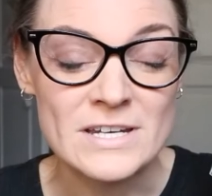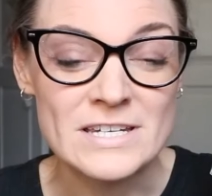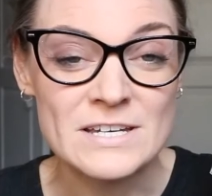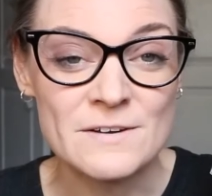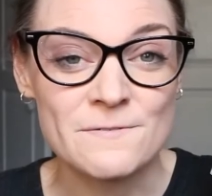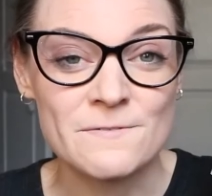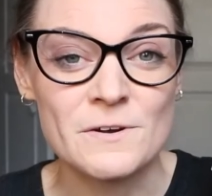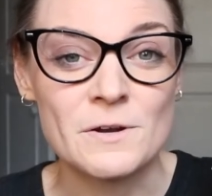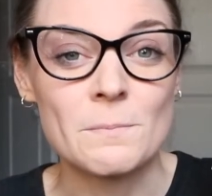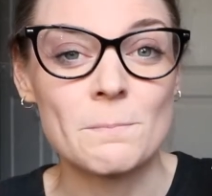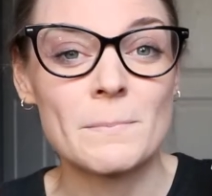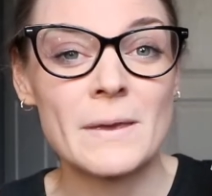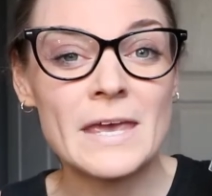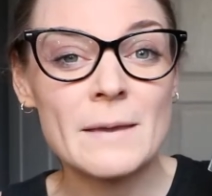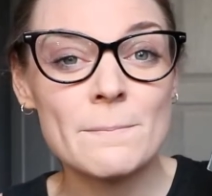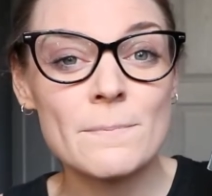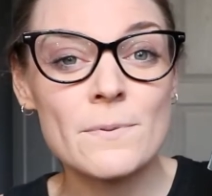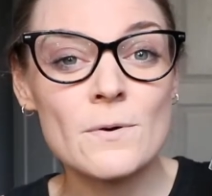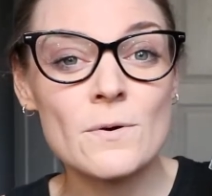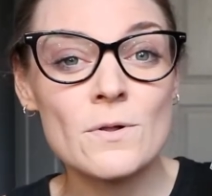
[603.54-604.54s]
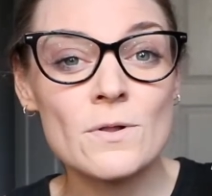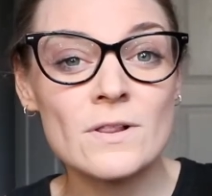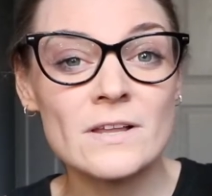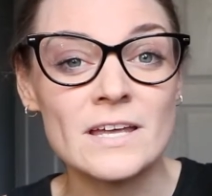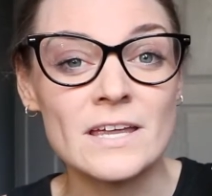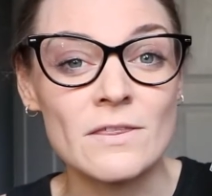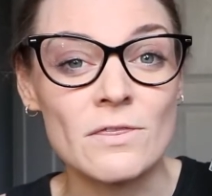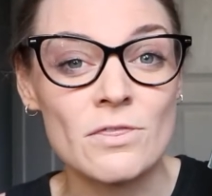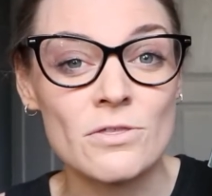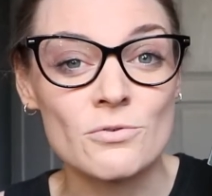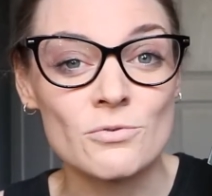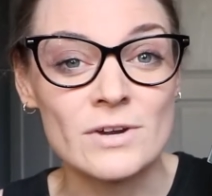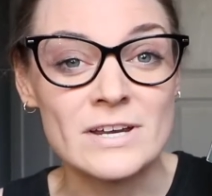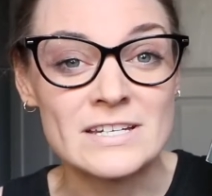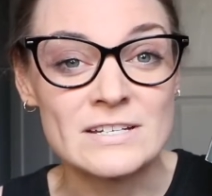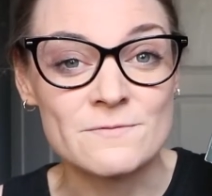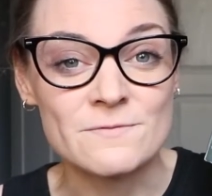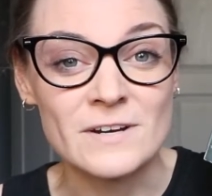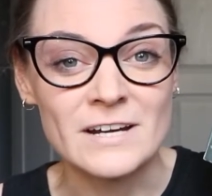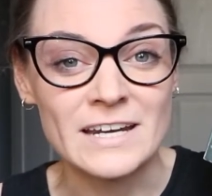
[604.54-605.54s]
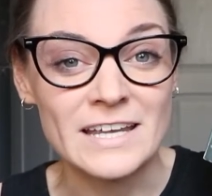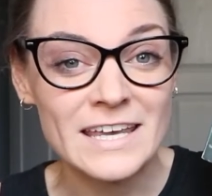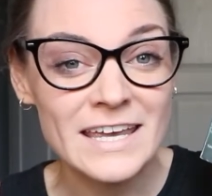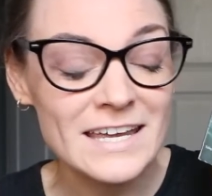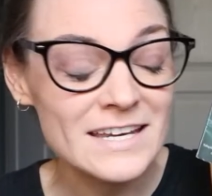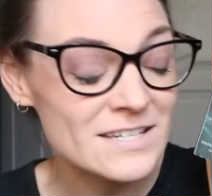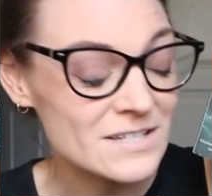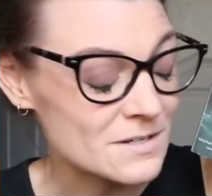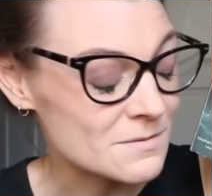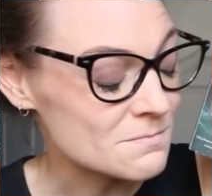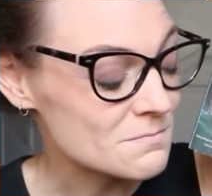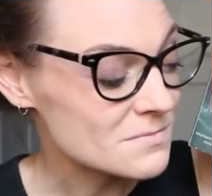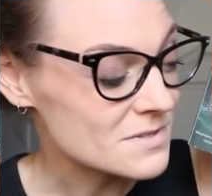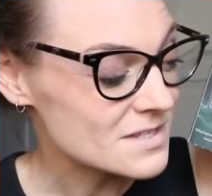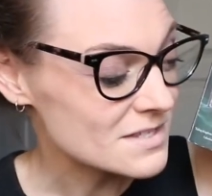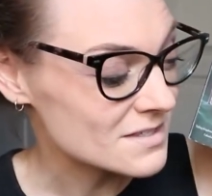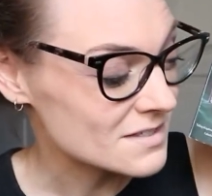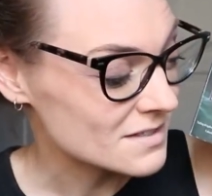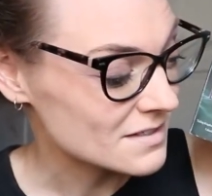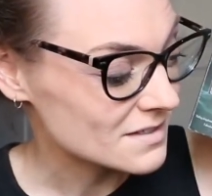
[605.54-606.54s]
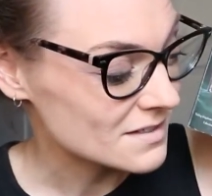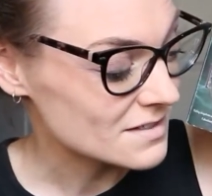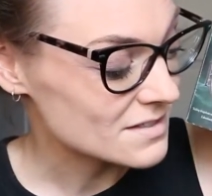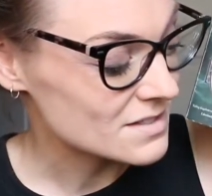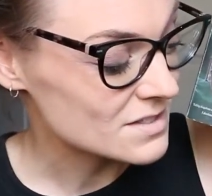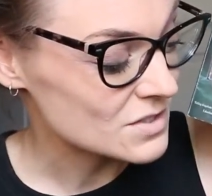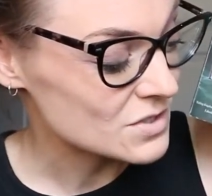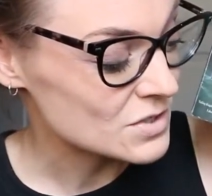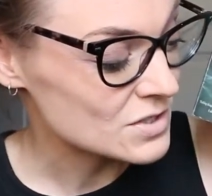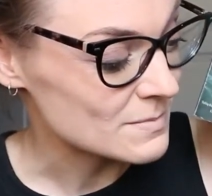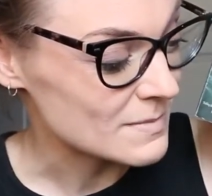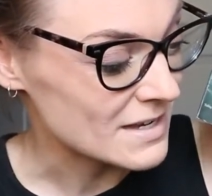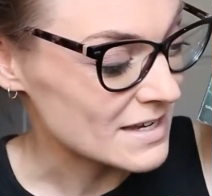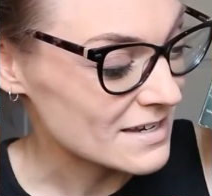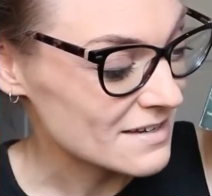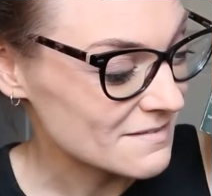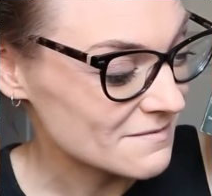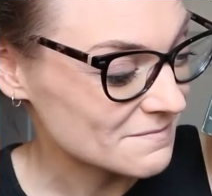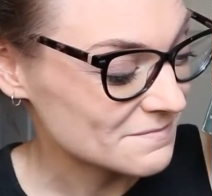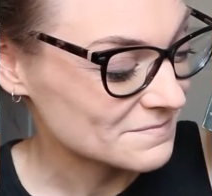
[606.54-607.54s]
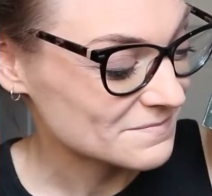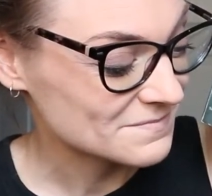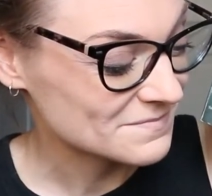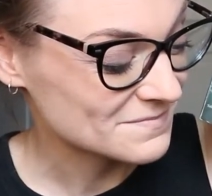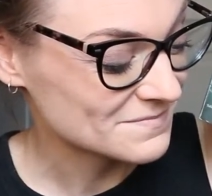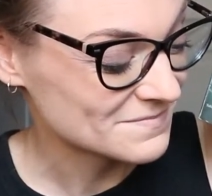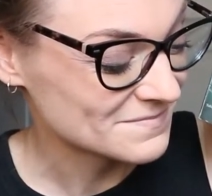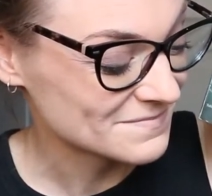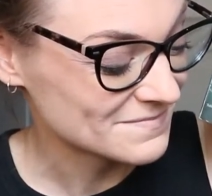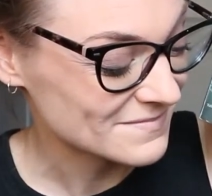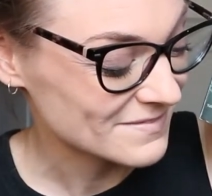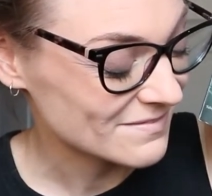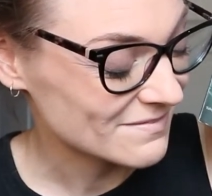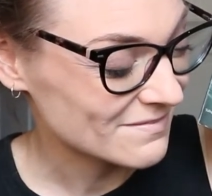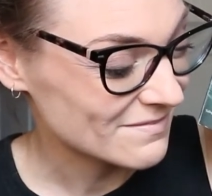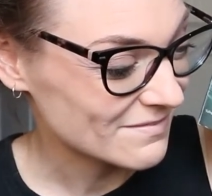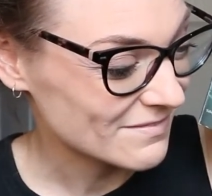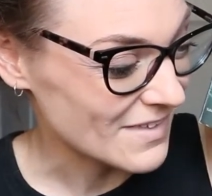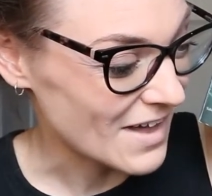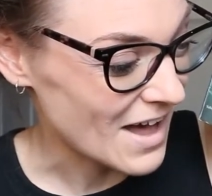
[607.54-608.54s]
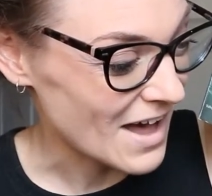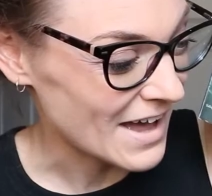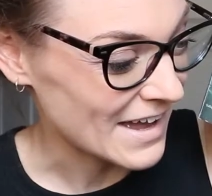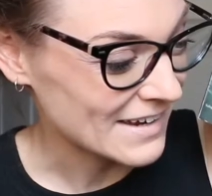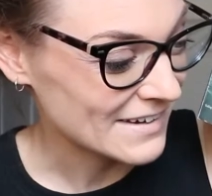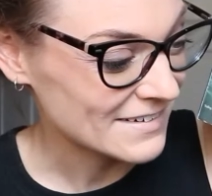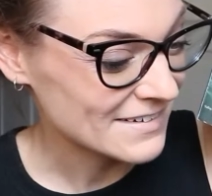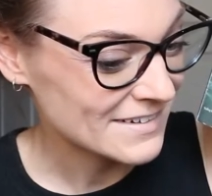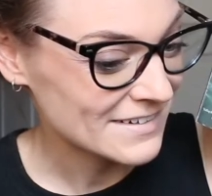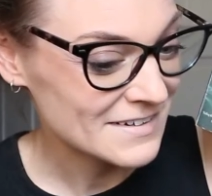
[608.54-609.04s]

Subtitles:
different people in 3 different kingdoms. Excuse me. Hi.